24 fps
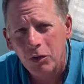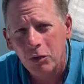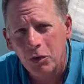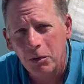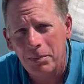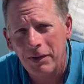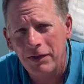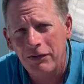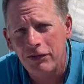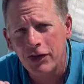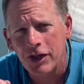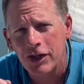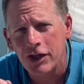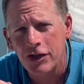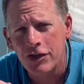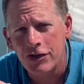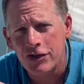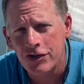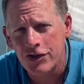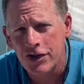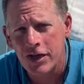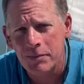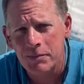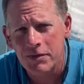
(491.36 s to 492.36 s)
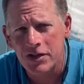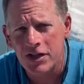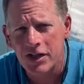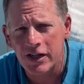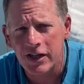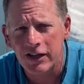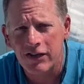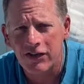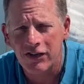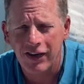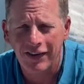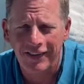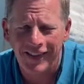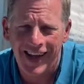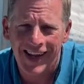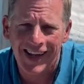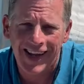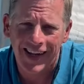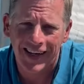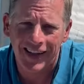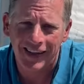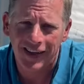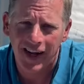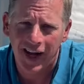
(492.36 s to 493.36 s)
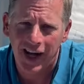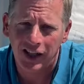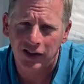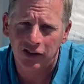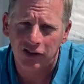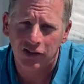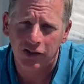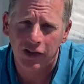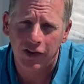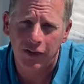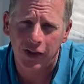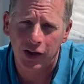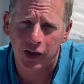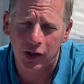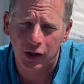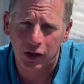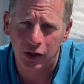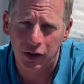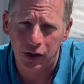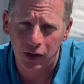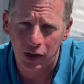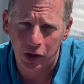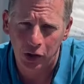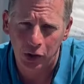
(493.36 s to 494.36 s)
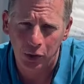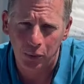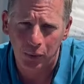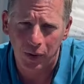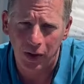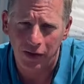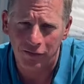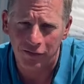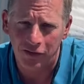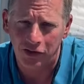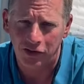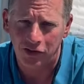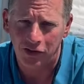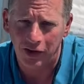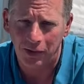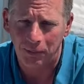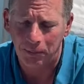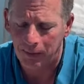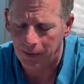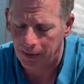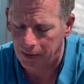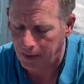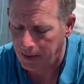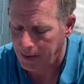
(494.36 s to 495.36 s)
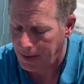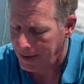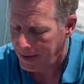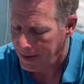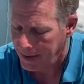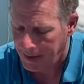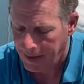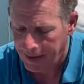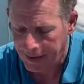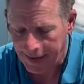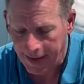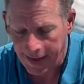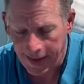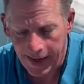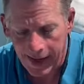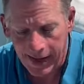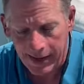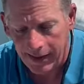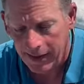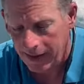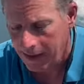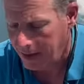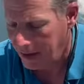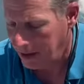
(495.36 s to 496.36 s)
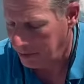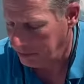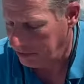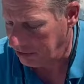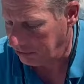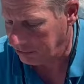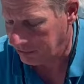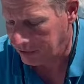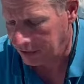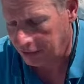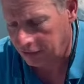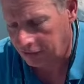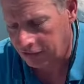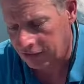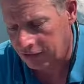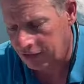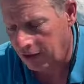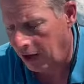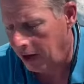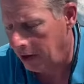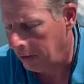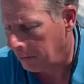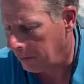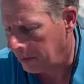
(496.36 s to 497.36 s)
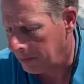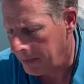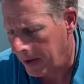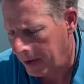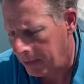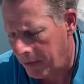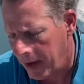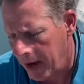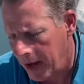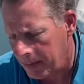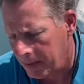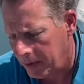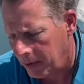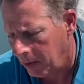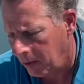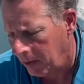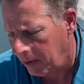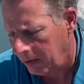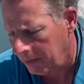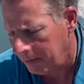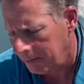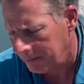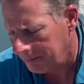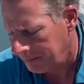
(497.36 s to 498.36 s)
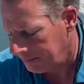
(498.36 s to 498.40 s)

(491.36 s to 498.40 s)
would be for your jib sheets, and they get attached to the clew of the jib. Again, I'm just going to start with my rabbit hole.